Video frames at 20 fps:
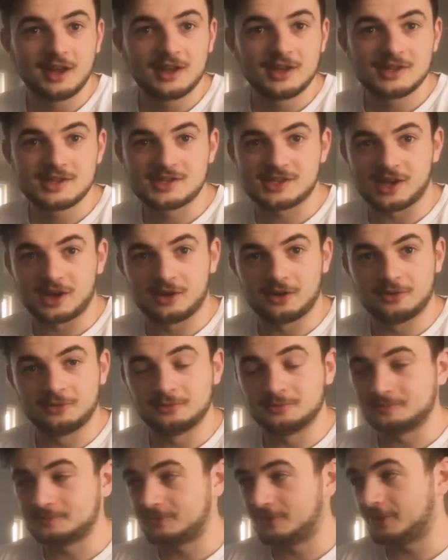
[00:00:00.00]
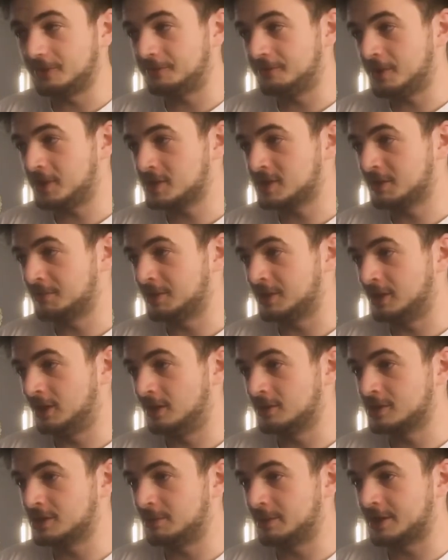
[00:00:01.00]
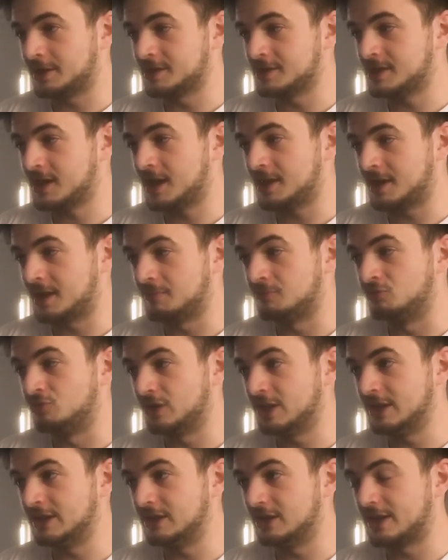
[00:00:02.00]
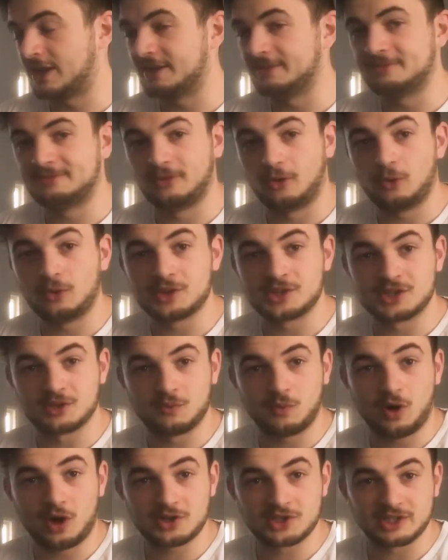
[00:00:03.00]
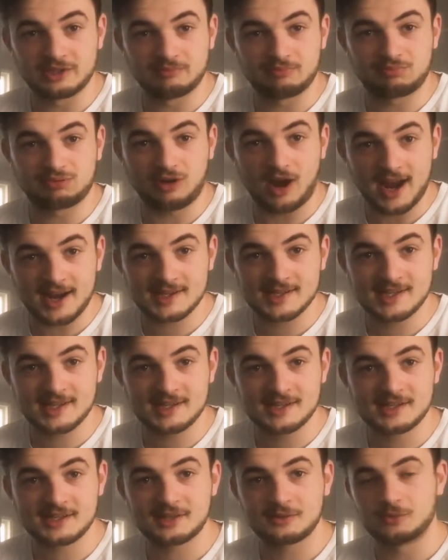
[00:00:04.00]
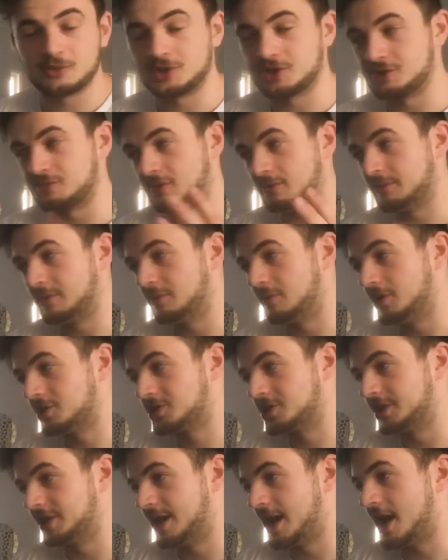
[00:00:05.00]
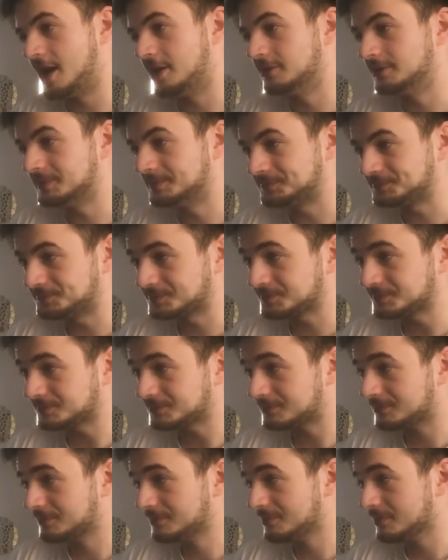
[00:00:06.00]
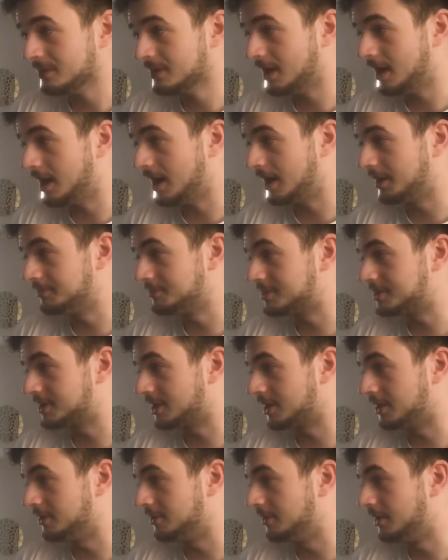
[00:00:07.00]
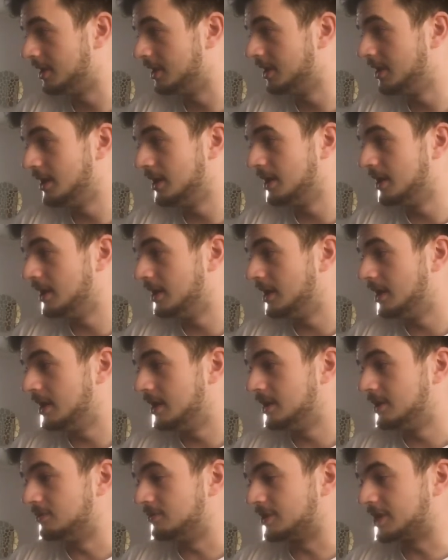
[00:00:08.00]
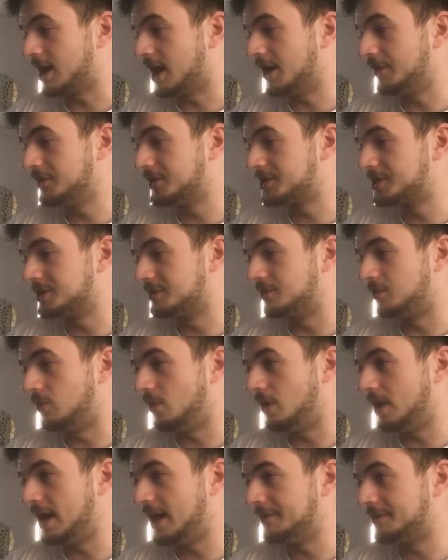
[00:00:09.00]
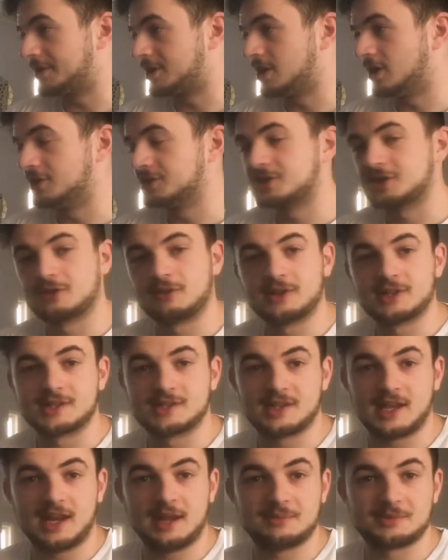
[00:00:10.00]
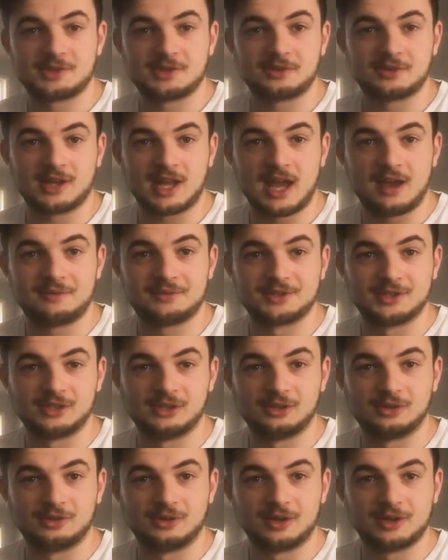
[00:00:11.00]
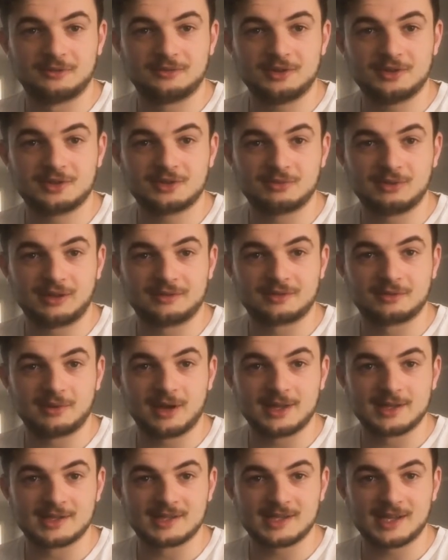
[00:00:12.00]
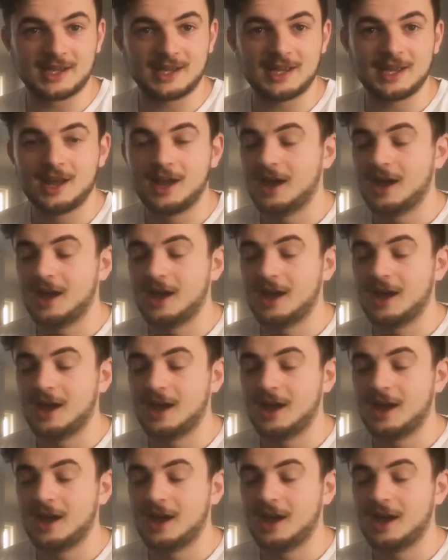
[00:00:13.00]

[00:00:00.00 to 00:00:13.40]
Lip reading: So, for the first time in a long time, I can say that I'm really looking forward to watching Praxeus, which is what we're watching now. So, regardless of whatever consequences that episode could have on the lore in the future, we'll have to wait and see.